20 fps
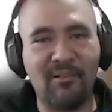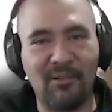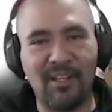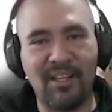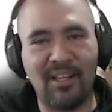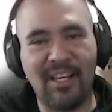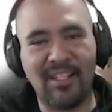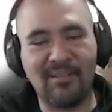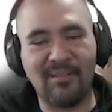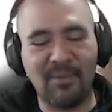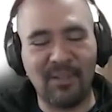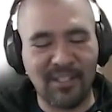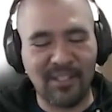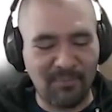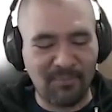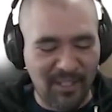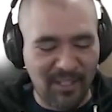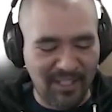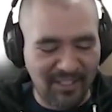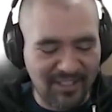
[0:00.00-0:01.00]
Well, I speak
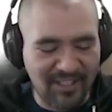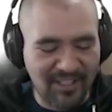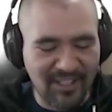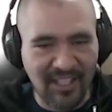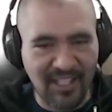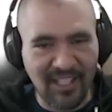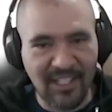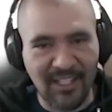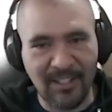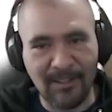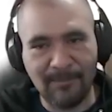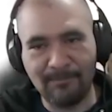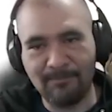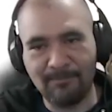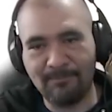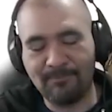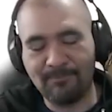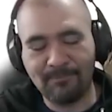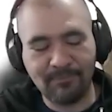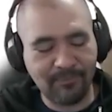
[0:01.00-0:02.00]
Spanish. I
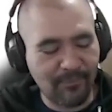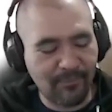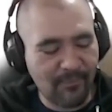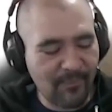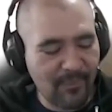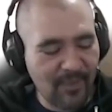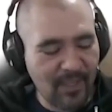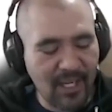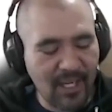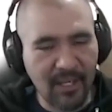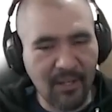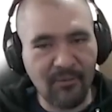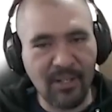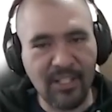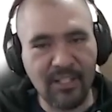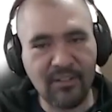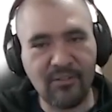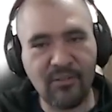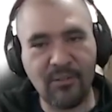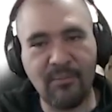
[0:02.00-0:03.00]

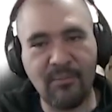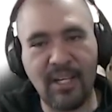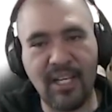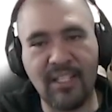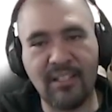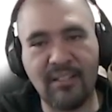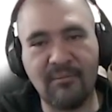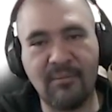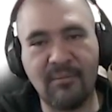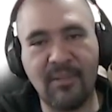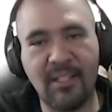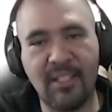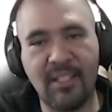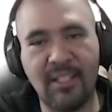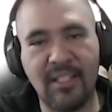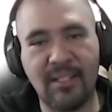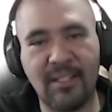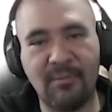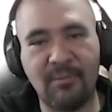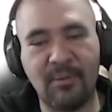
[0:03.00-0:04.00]
want to invite
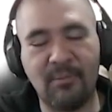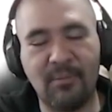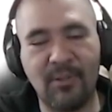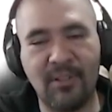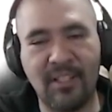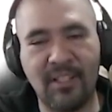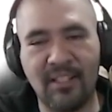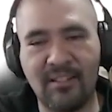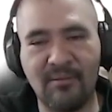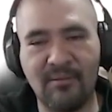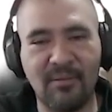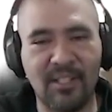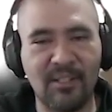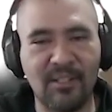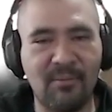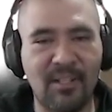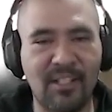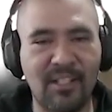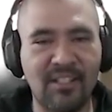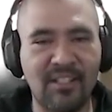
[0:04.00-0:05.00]
the people that speak
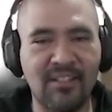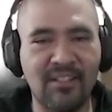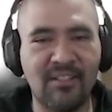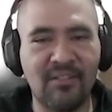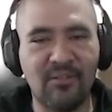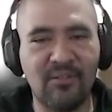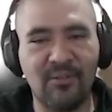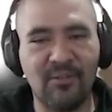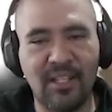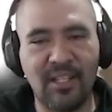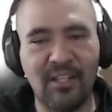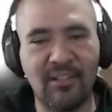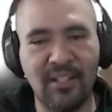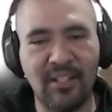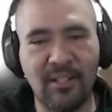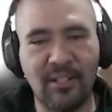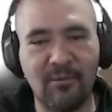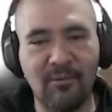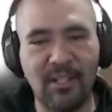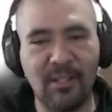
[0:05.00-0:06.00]
Spanish to Cloud
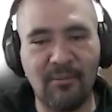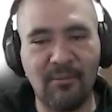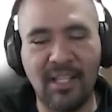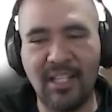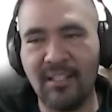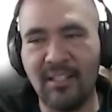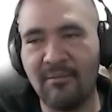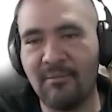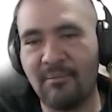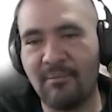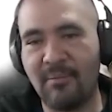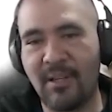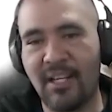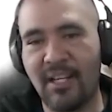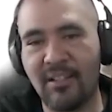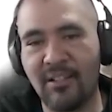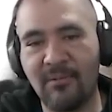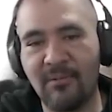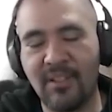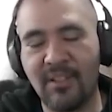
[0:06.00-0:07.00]
Native Guatemala,
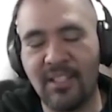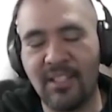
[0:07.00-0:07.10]
part of the